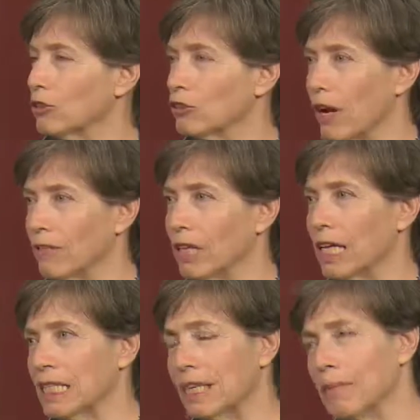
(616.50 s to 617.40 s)
travel
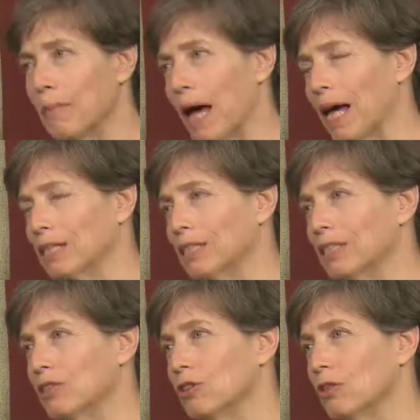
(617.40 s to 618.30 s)
has
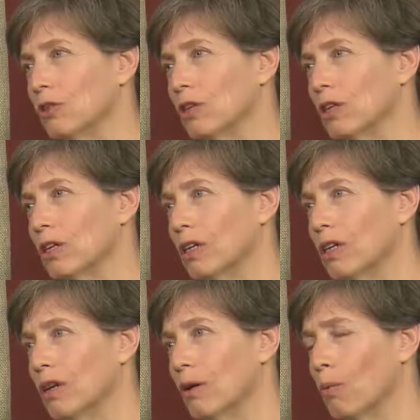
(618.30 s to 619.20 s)
impacted your
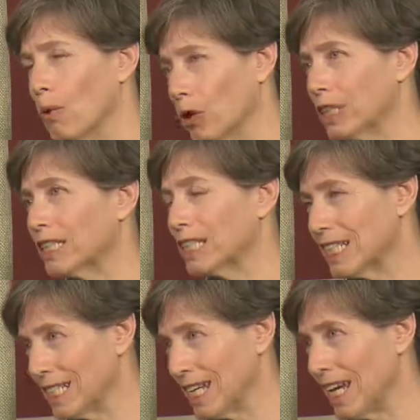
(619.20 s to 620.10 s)
work
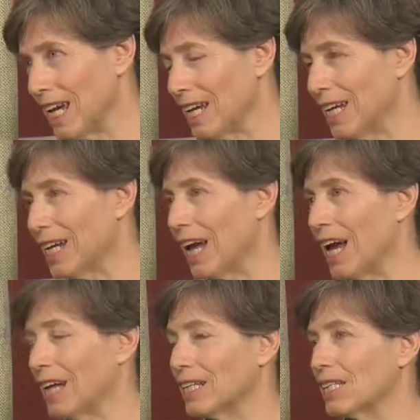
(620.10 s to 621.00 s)
today
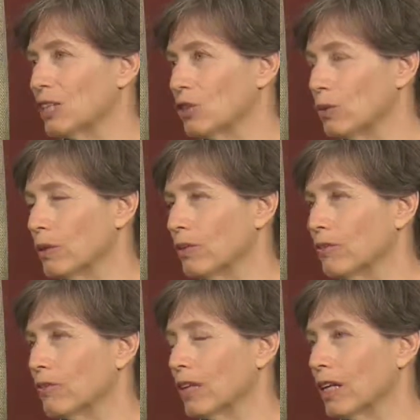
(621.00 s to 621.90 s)
as an intuitive
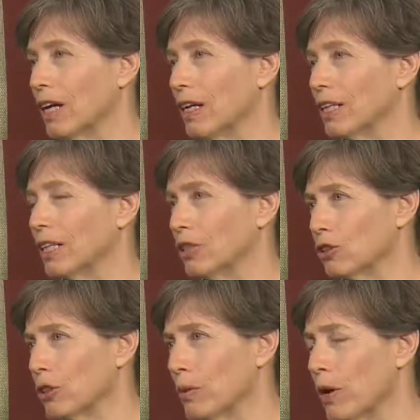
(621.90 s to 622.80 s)

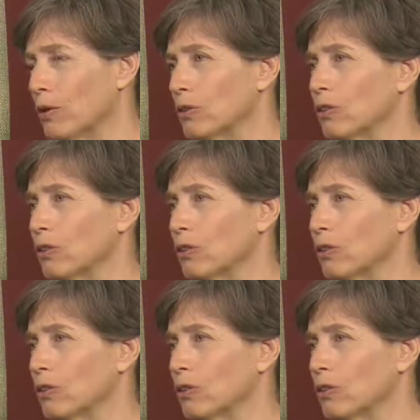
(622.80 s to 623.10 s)
leadership coach?